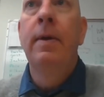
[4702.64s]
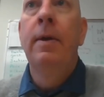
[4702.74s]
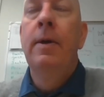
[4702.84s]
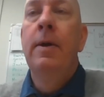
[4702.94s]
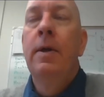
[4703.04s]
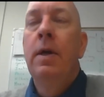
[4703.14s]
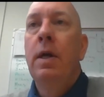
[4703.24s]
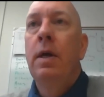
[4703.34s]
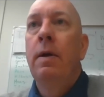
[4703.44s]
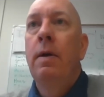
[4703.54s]
That's fine.
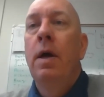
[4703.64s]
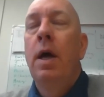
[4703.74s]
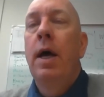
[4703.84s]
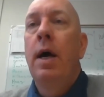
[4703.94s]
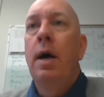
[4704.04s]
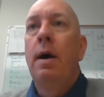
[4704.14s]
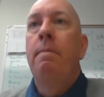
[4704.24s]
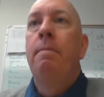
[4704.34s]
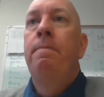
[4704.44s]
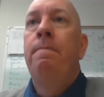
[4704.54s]
We've heard that before.
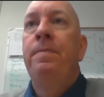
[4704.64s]
Yep.